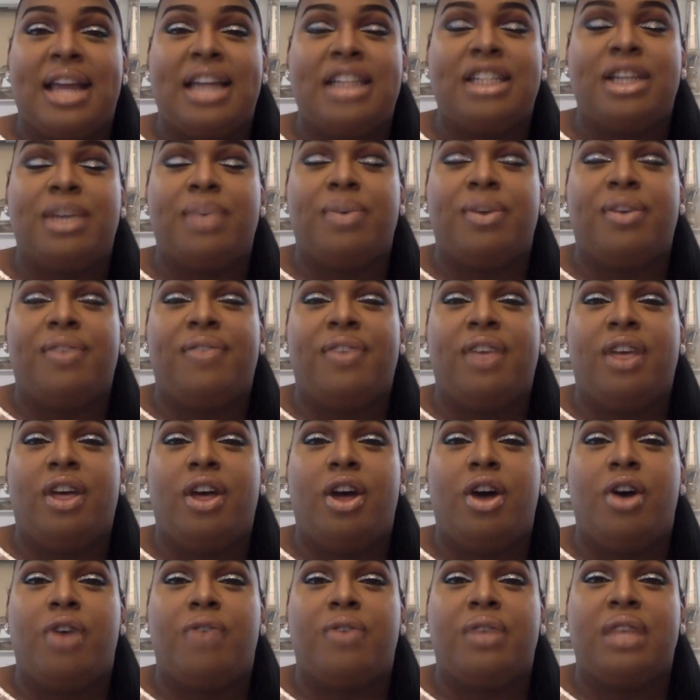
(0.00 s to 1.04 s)
I don't want to
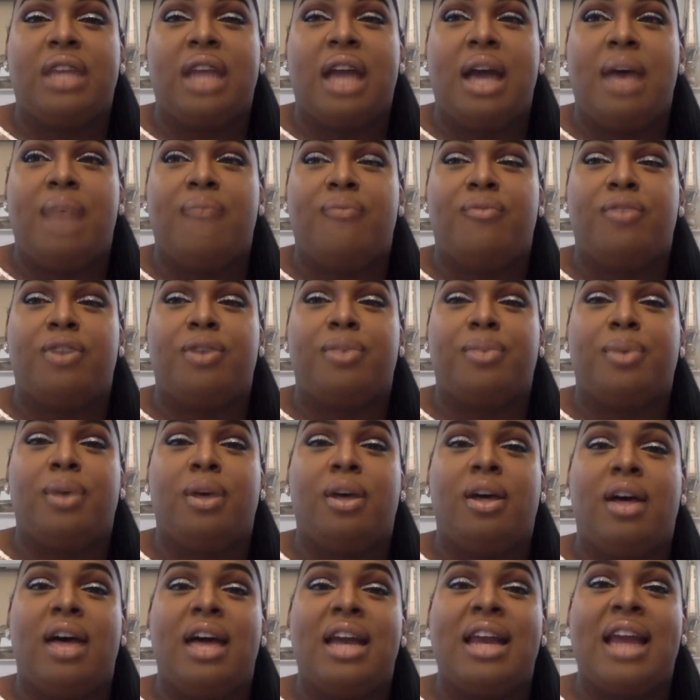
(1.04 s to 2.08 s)
feel overly
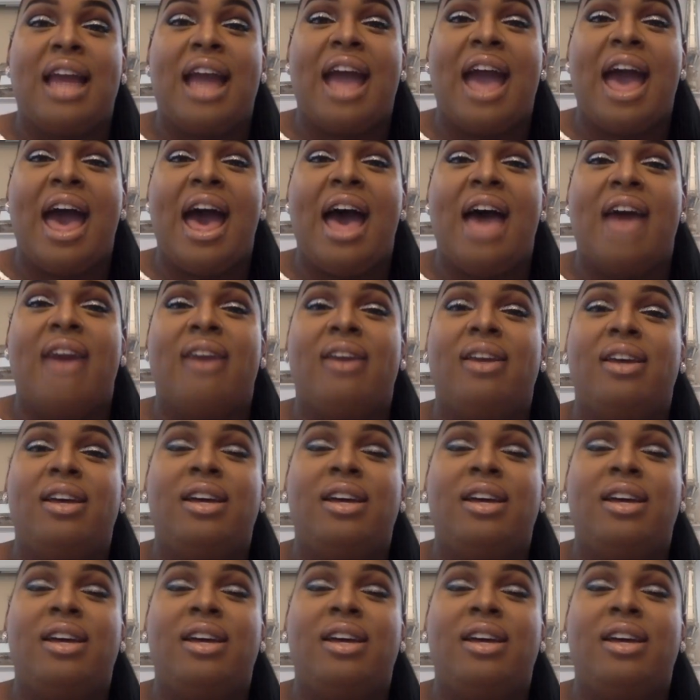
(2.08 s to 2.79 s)
comfortable. And I had